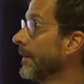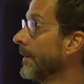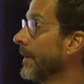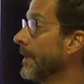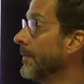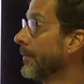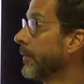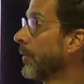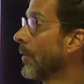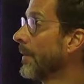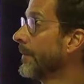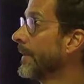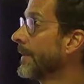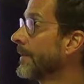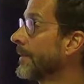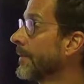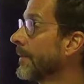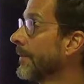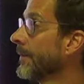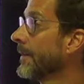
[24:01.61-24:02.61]
employment
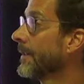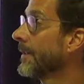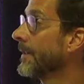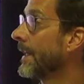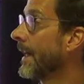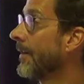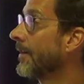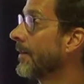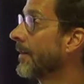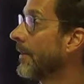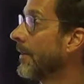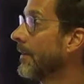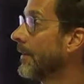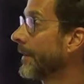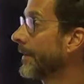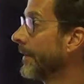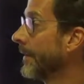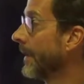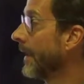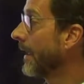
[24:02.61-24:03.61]
services,
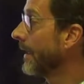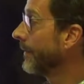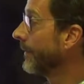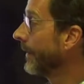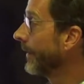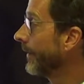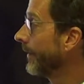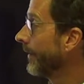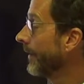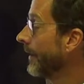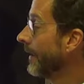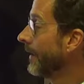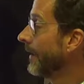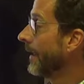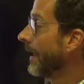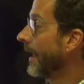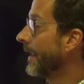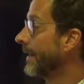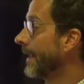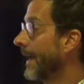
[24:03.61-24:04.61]
Alcoholics Anonymous,
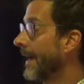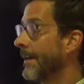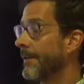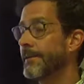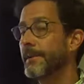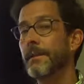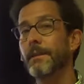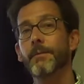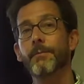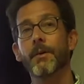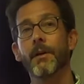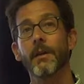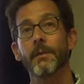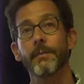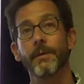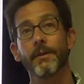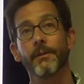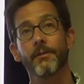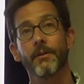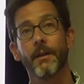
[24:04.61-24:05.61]
and the housing
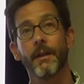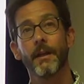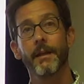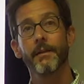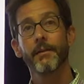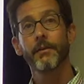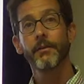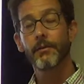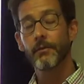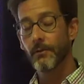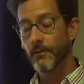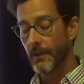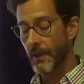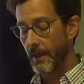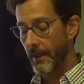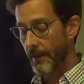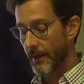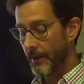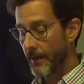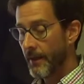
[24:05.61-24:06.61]
department trying
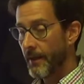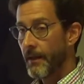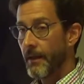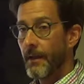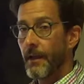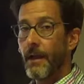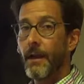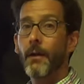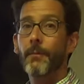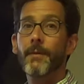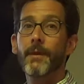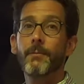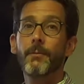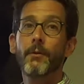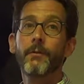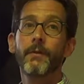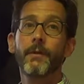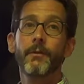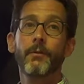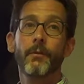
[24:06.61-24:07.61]
to help them
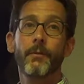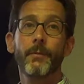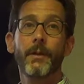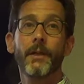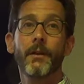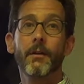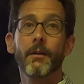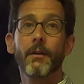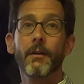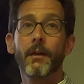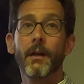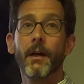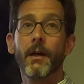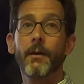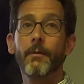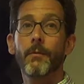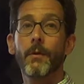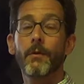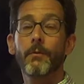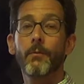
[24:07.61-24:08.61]
move into a bigger
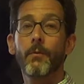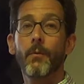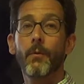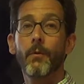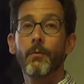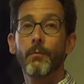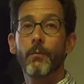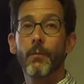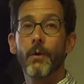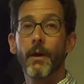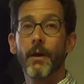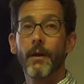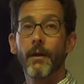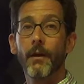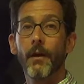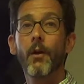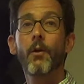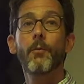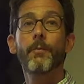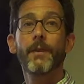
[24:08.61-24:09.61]

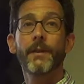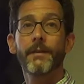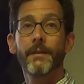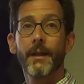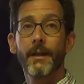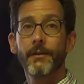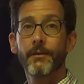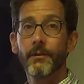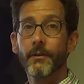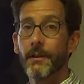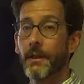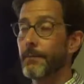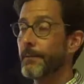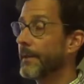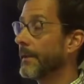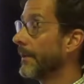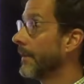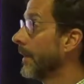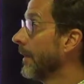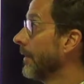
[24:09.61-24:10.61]
home that's actually up
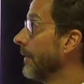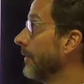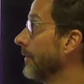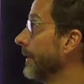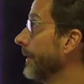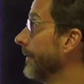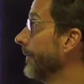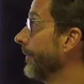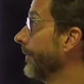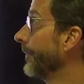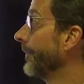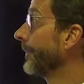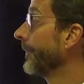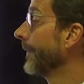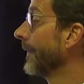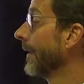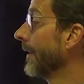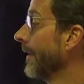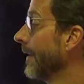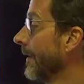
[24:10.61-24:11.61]
to code.
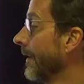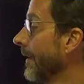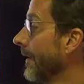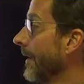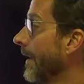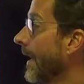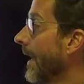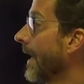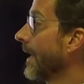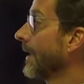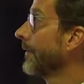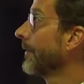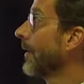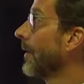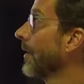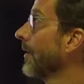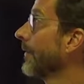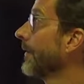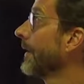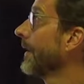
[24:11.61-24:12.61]
Out of all of